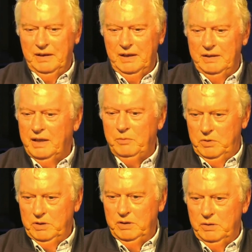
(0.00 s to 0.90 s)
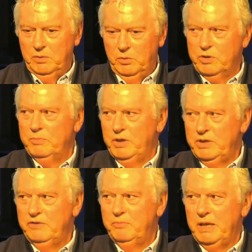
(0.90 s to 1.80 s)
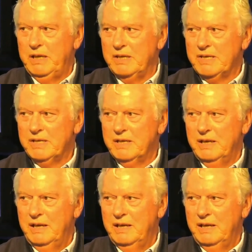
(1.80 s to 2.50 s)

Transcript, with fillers: and they were automotive based.